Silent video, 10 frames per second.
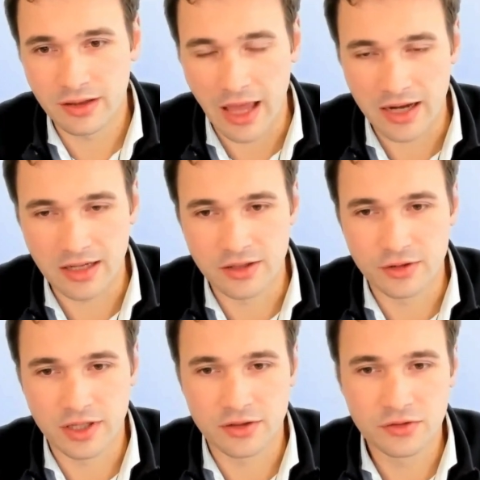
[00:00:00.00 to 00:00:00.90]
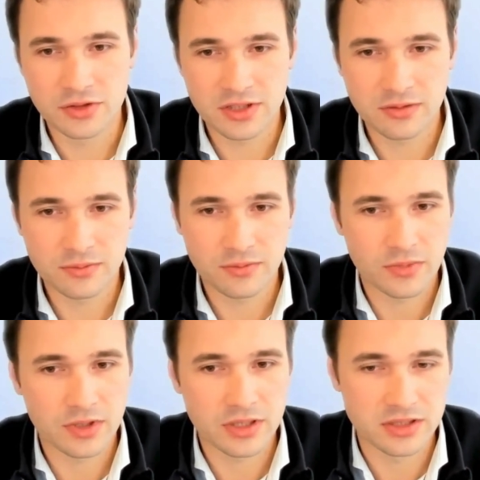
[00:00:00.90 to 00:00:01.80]
likely you can use
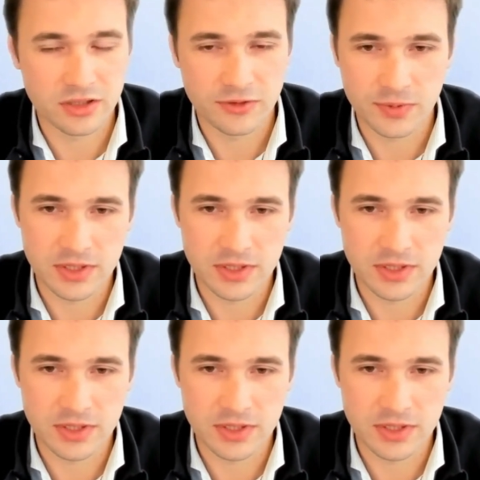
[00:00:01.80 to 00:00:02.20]
them. Isarsoft